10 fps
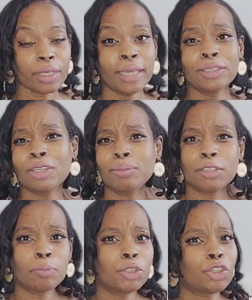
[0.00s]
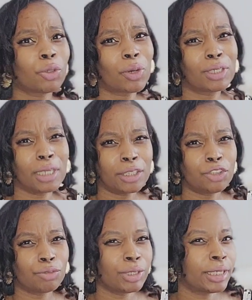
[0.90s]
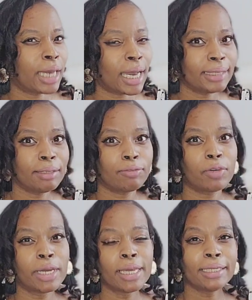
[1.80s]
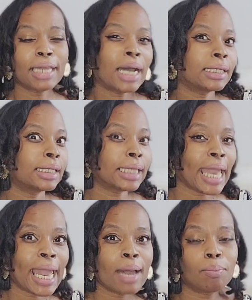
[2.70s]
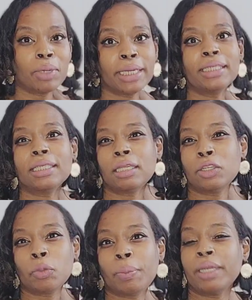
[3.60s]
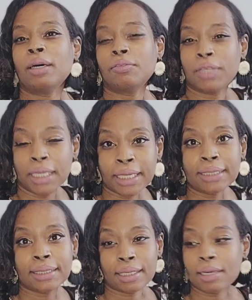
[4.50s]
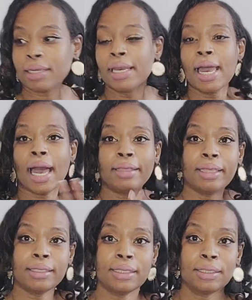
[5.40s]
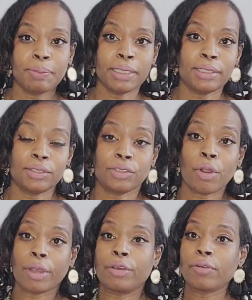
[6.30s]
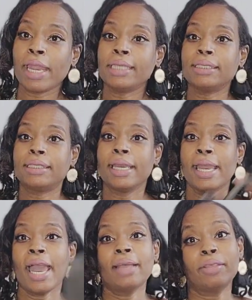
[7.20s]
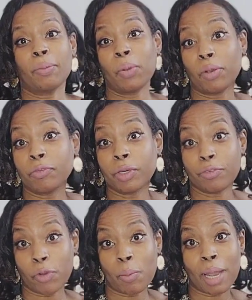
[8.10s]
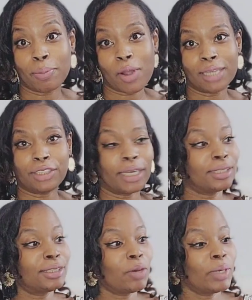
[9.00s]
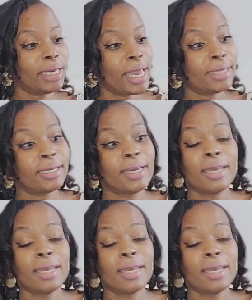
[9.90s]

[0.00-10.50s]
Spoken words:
in terms of mature luxury, kind of not glam, but a little bit of glitz look. I think these pieces are great and they're perfect for my project. So again,